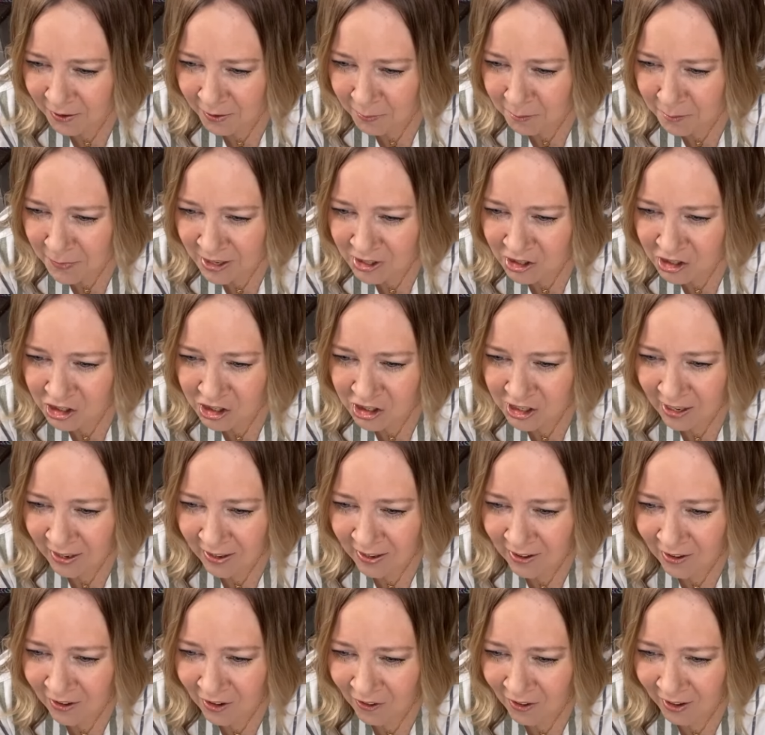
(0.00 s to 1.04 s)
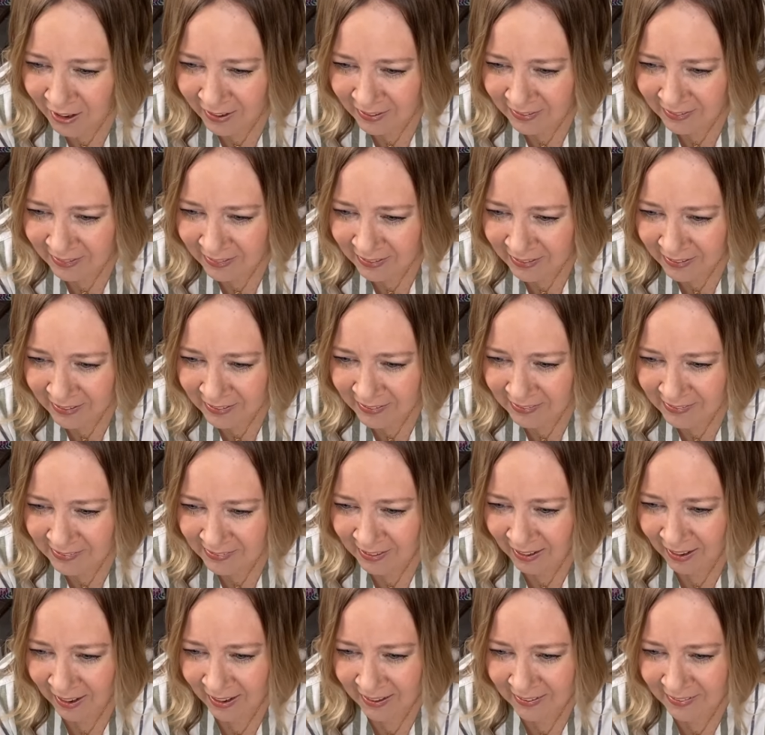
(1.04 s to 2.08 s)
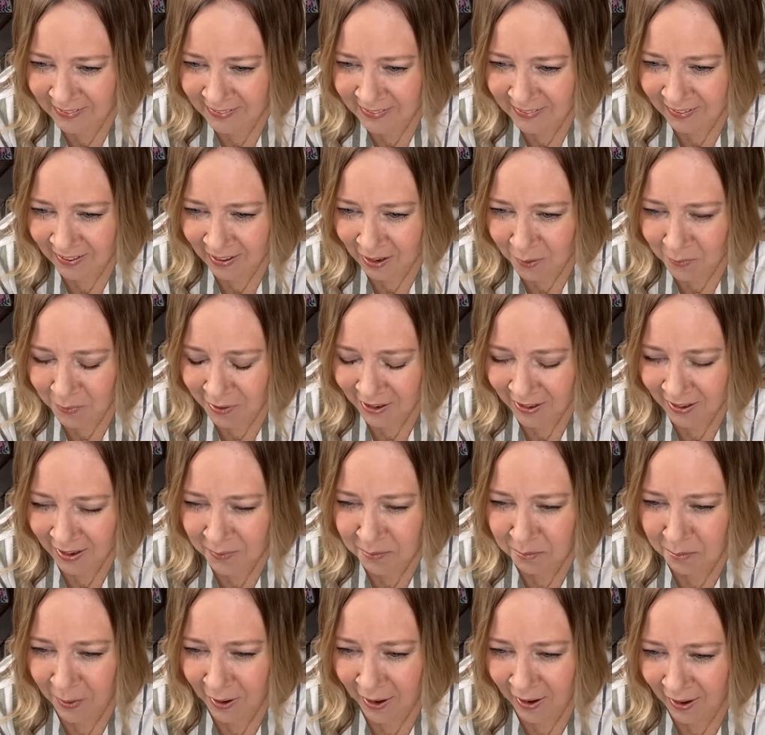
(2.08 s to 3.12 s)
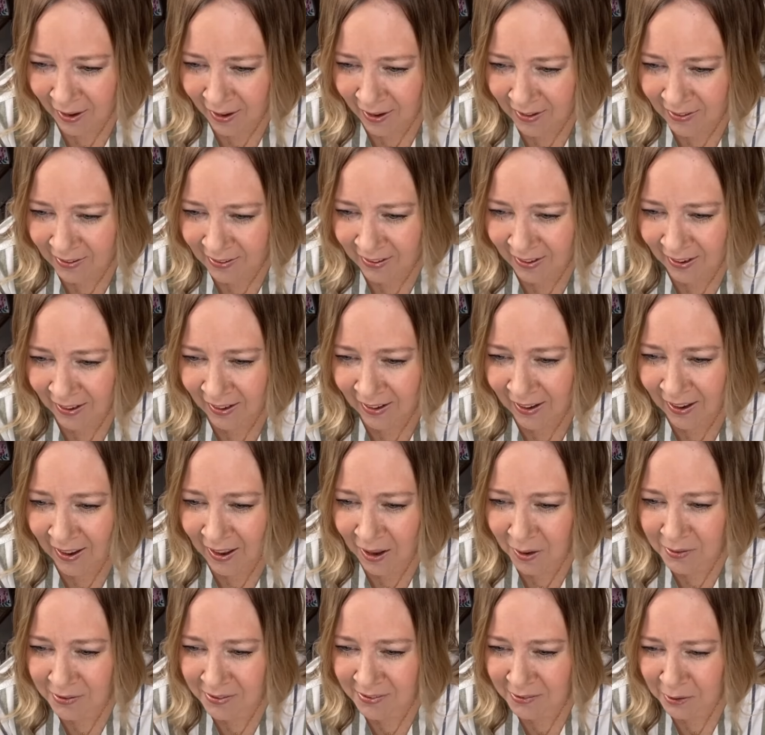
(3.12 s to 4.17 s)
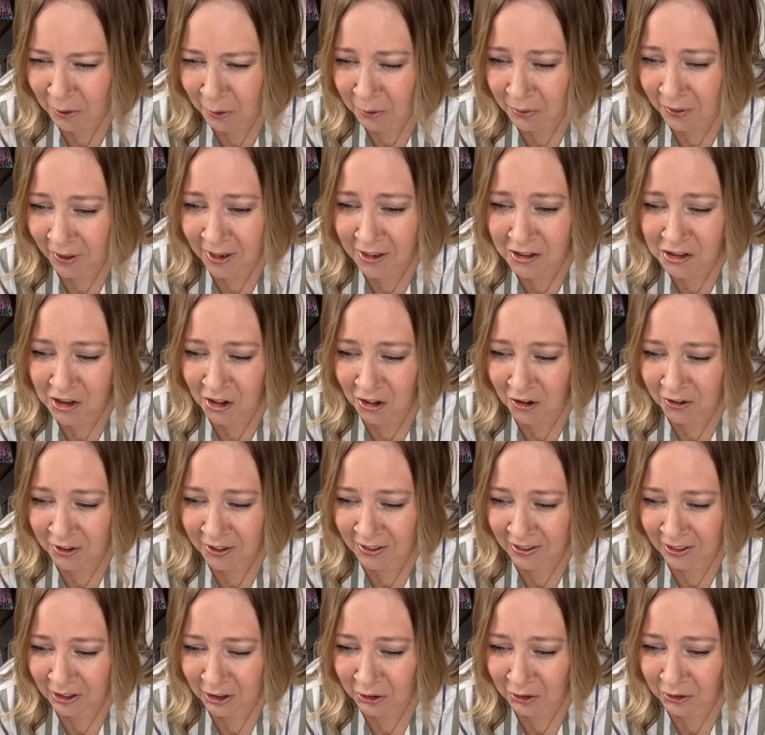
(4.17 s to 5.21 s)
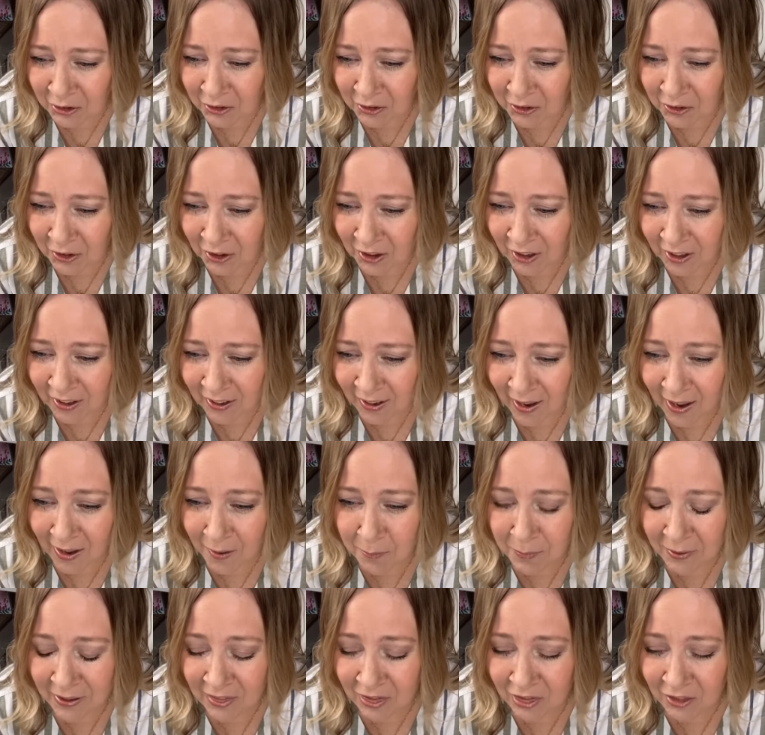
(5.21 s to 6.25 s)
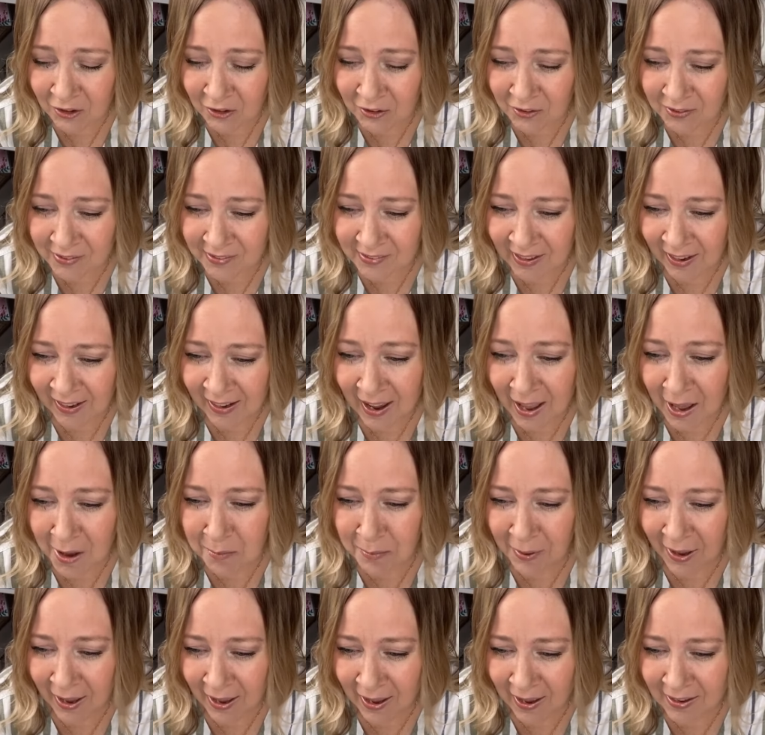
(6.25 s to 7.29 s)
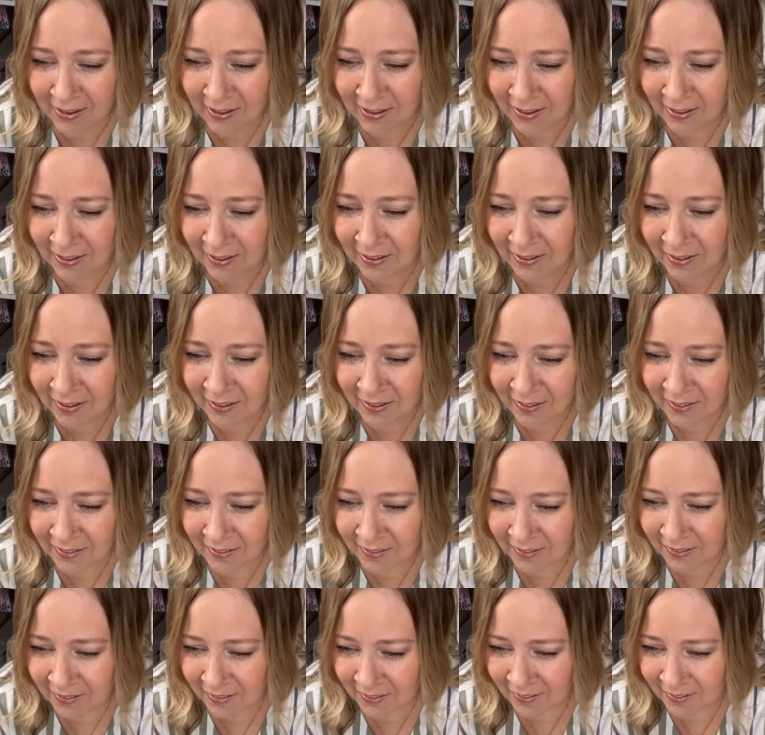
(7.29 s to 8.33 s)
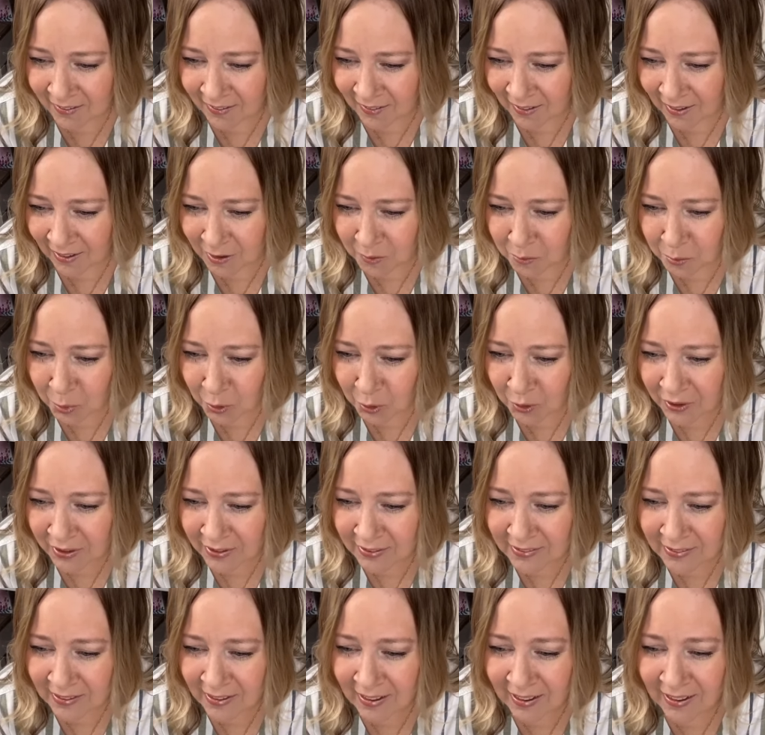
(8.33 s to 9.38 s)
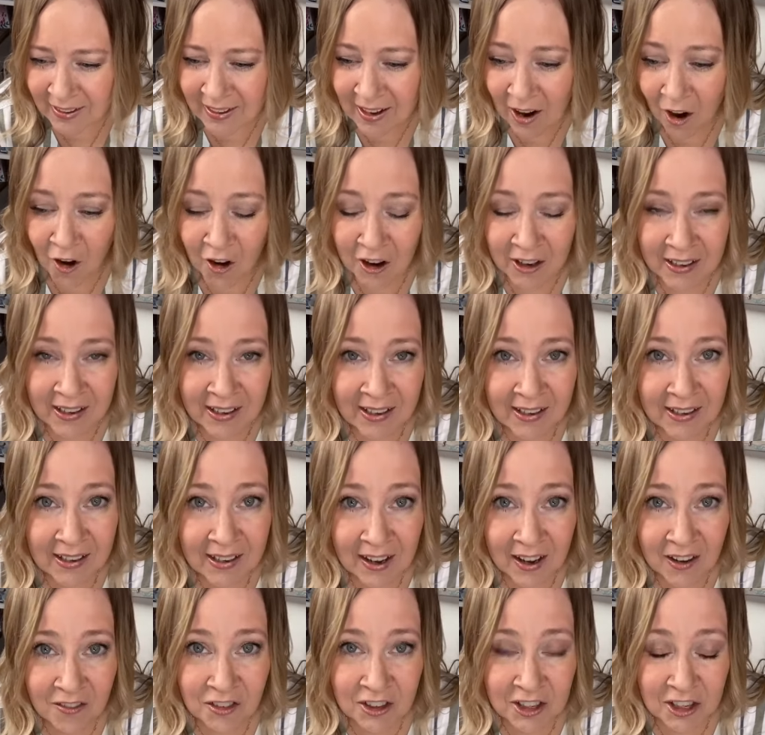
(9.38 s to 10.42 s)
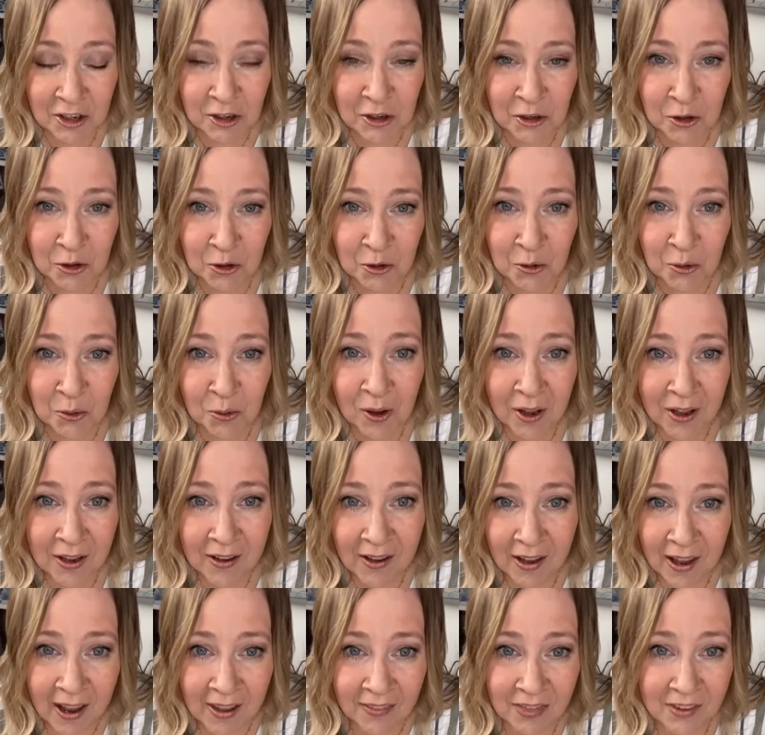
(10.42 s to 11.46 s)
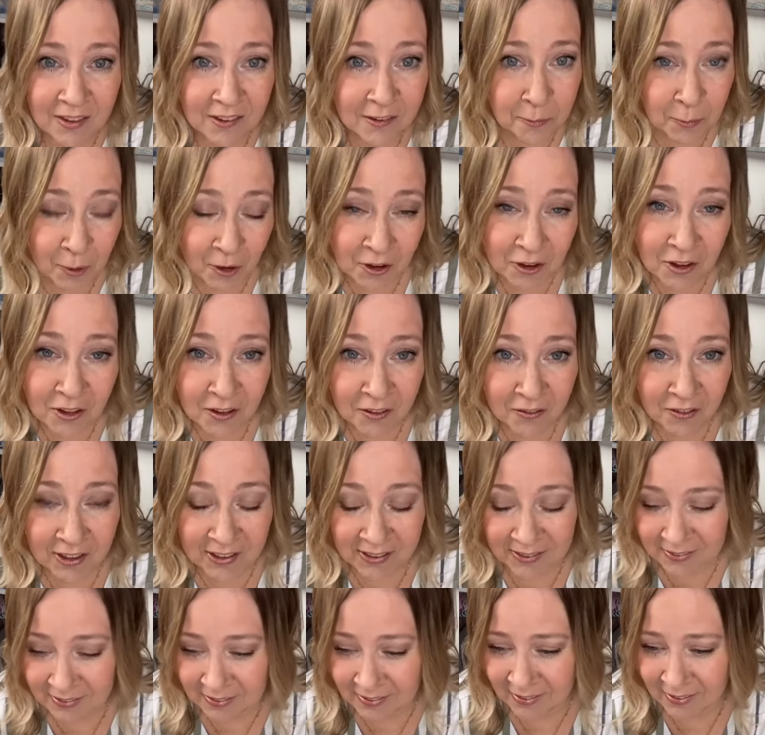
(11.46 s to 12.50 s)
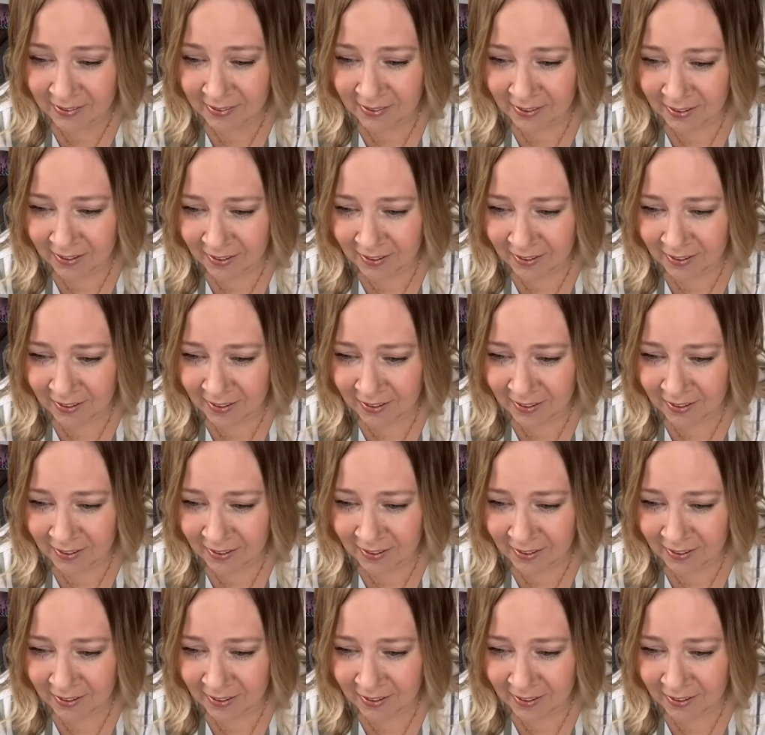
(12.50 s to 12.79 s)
Michelle and Lisa and Debbie and Patty. So glad y'all are here. Happy Thursday. Hi, Patty and Brenda. Are any of you at the Sparkle event?